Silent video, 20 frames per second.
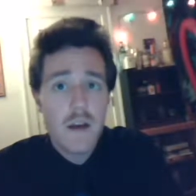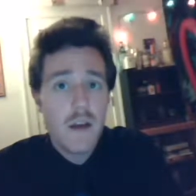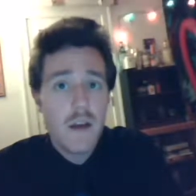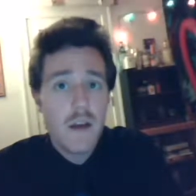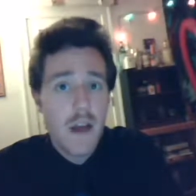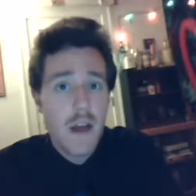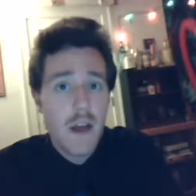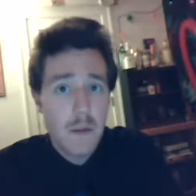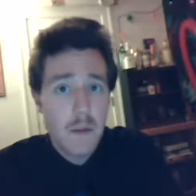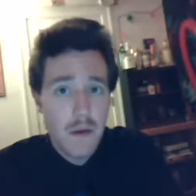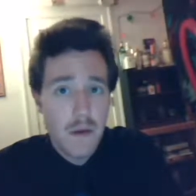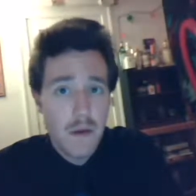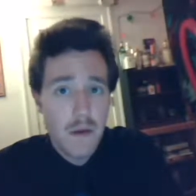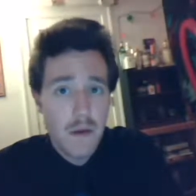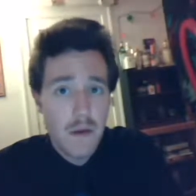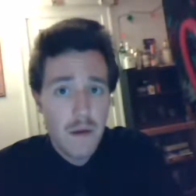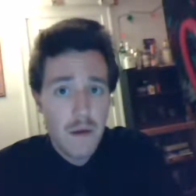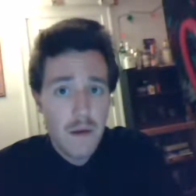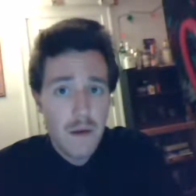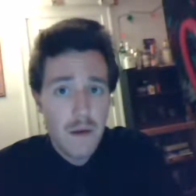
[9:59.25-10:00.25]
unhappy.
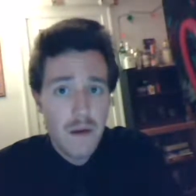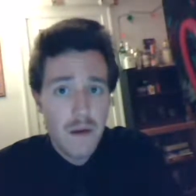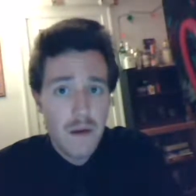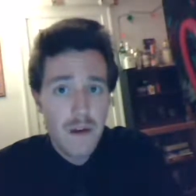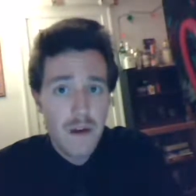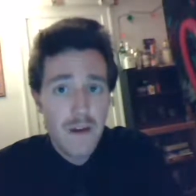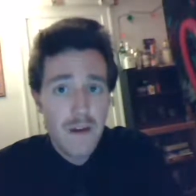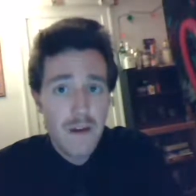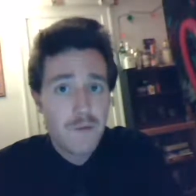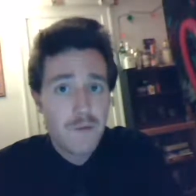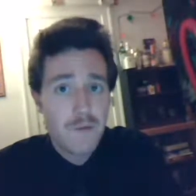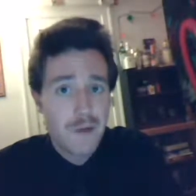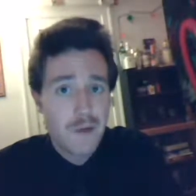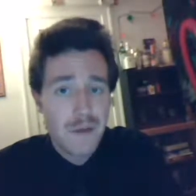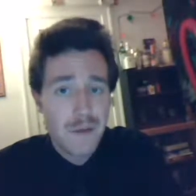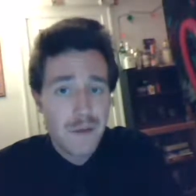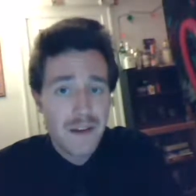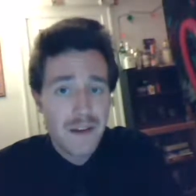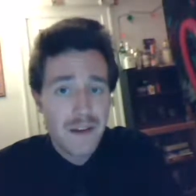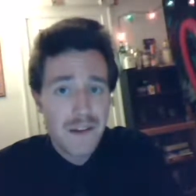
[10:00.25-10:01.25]
at a
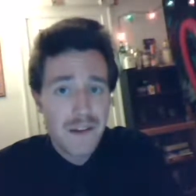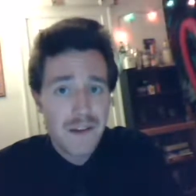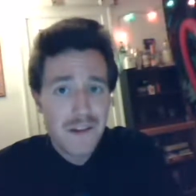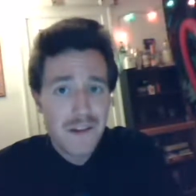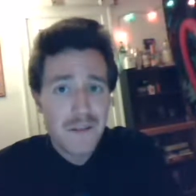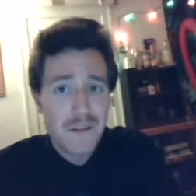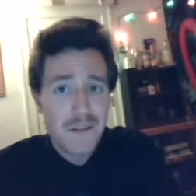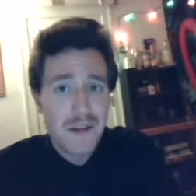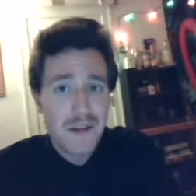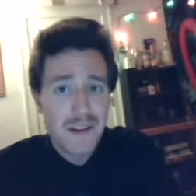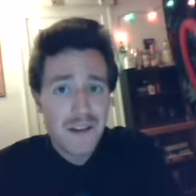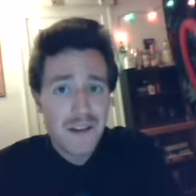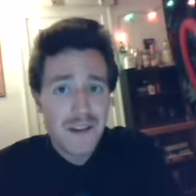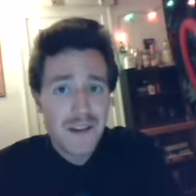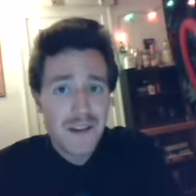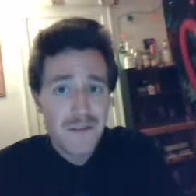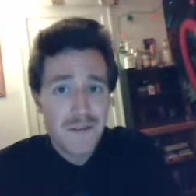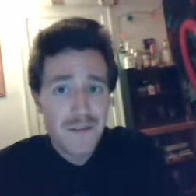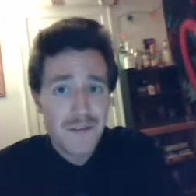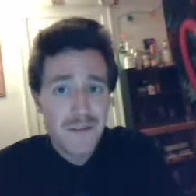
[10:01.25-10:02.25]
workplace in my life.